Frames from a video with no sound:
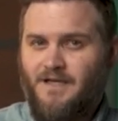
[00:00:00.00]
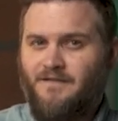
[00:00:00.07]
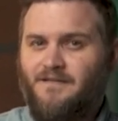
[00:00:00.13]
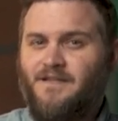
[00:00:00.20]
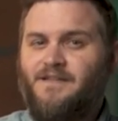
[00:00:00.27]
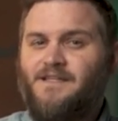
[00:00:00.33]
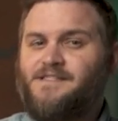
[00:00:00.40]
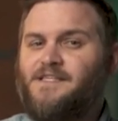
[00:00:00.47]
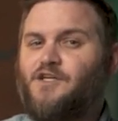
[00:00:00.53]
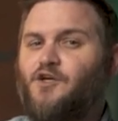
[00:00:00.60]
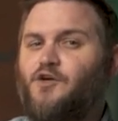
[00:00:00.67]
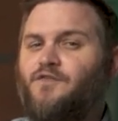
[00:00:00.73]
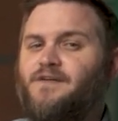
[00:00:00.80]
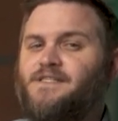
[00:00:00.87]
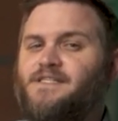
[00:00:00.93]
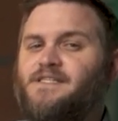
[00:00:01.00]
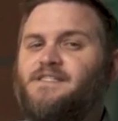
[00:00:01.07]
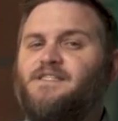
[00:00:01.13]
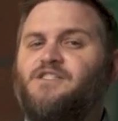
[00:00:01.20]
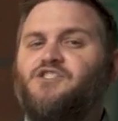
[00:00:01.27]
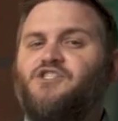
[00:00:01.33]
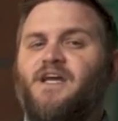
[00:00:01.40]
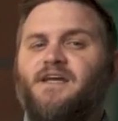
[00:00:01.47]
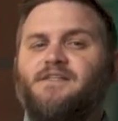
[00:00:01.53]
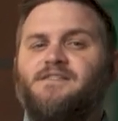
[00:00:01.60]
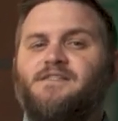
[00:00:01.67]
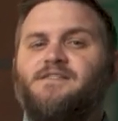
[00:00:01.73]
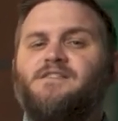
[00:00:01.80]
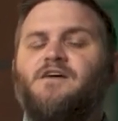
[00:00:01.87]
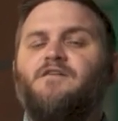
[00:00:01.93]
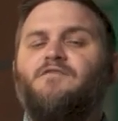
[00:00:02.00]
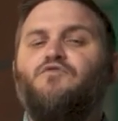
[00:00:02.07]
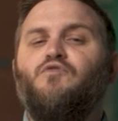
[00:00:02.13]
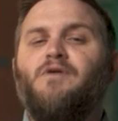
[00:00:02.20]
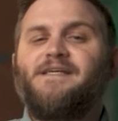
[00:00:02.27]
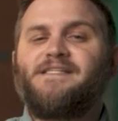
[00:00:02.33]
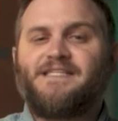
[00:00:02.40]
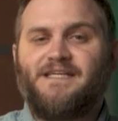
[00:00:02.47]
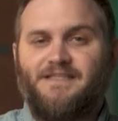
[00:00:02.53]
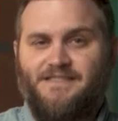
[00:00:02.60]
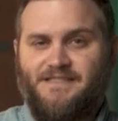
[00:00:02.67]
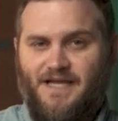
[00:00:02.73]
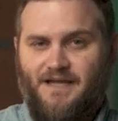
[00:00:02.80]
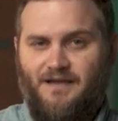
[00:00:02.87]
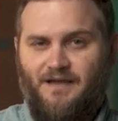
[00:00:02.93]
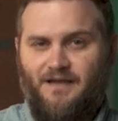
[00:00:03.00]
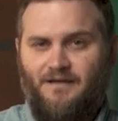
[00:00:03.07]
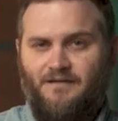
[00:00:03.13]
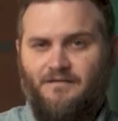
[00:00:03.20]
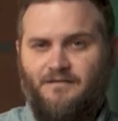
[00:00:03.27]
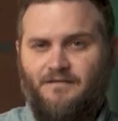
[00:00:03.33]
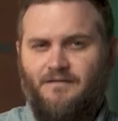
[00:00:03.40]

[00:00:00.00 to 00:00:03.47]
then this increases the chances of risk-taking,